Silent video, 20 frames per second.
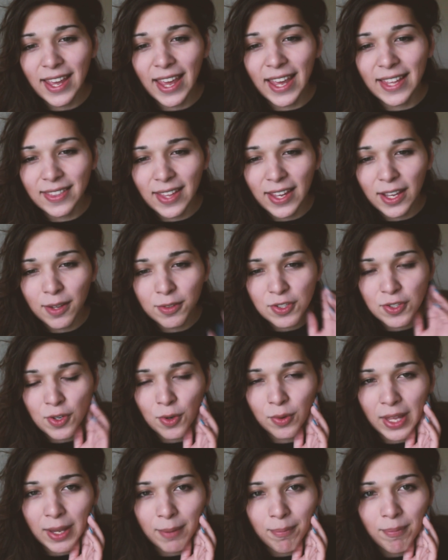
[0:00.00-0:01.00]
And
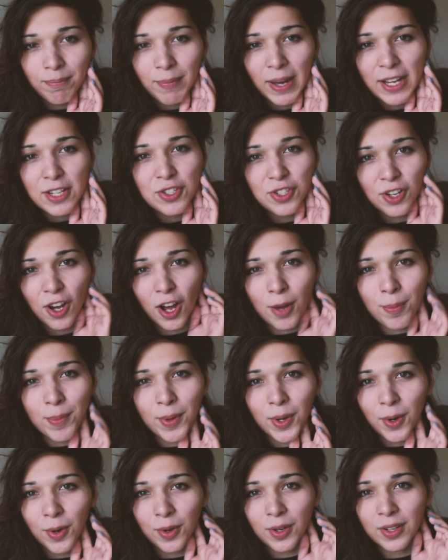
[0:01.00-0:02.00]
so my
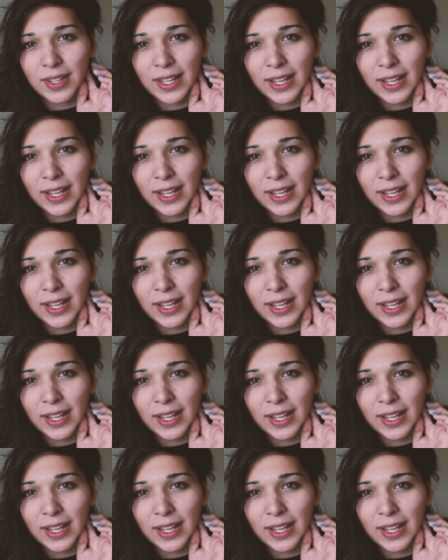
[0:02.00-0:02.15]
jawbone,